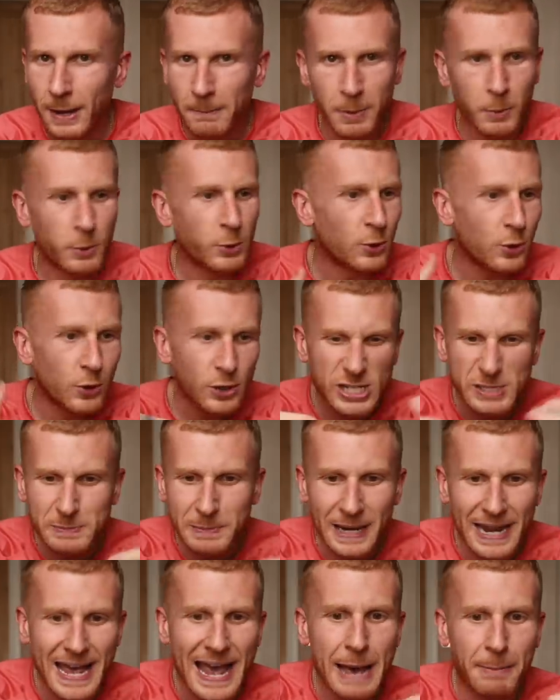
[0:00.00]
but we're not gonna
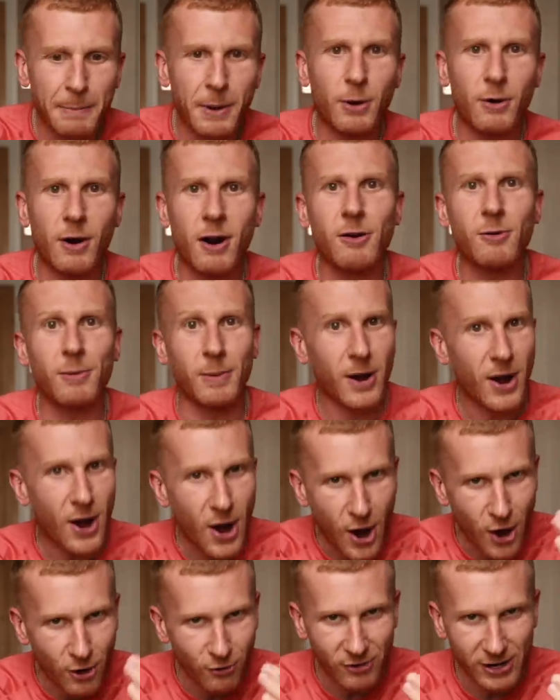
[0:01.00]
spell it
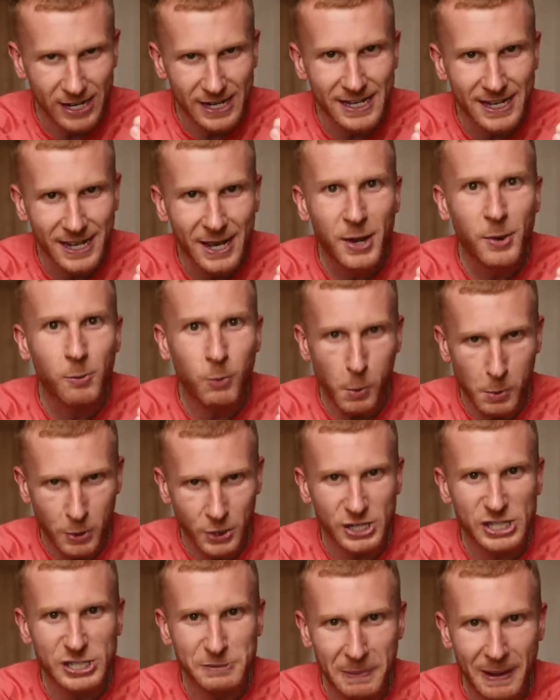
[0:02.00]
M-O-R-E, what we're
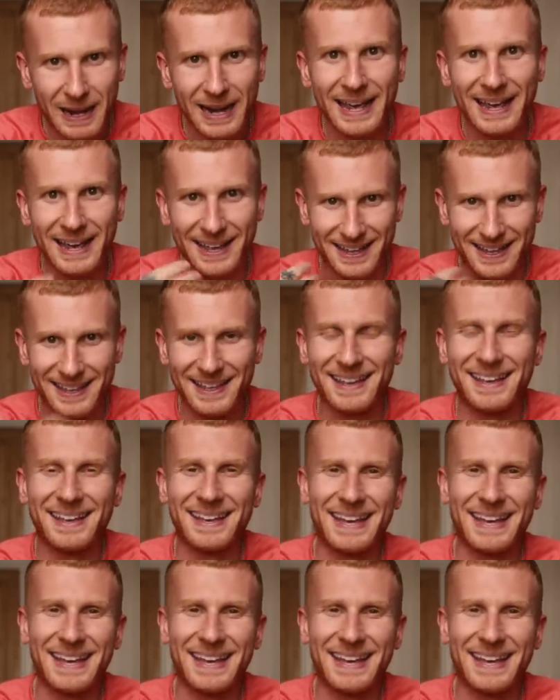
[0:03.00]
gonna spell it,